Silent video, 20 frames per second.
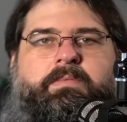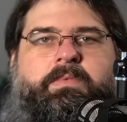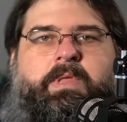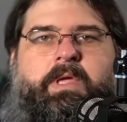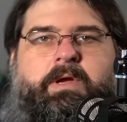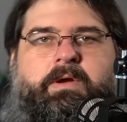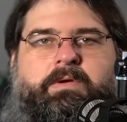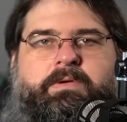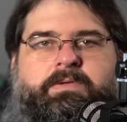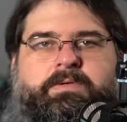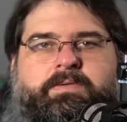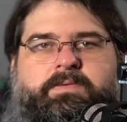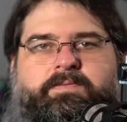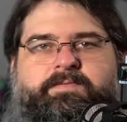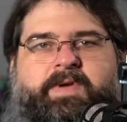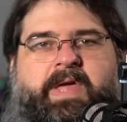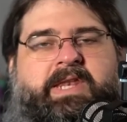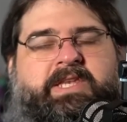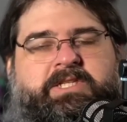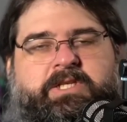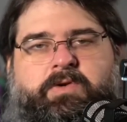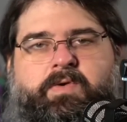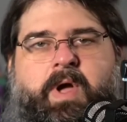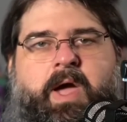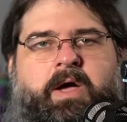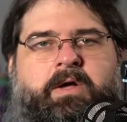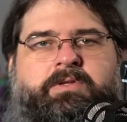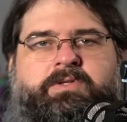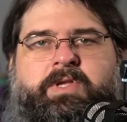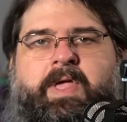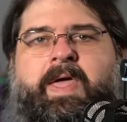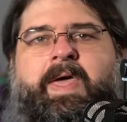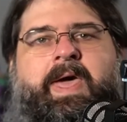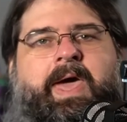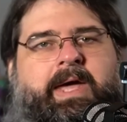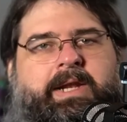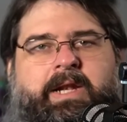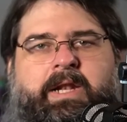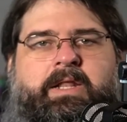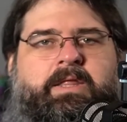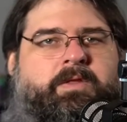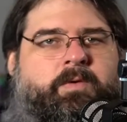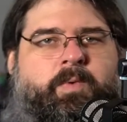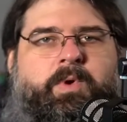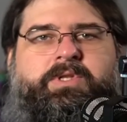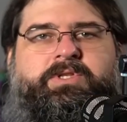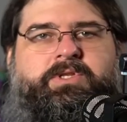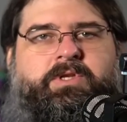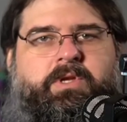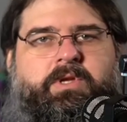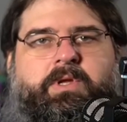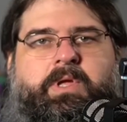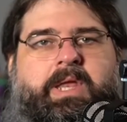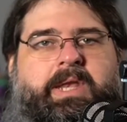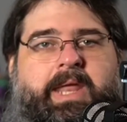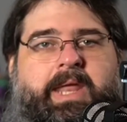there's Fantasy Grounds, and any of the ones that can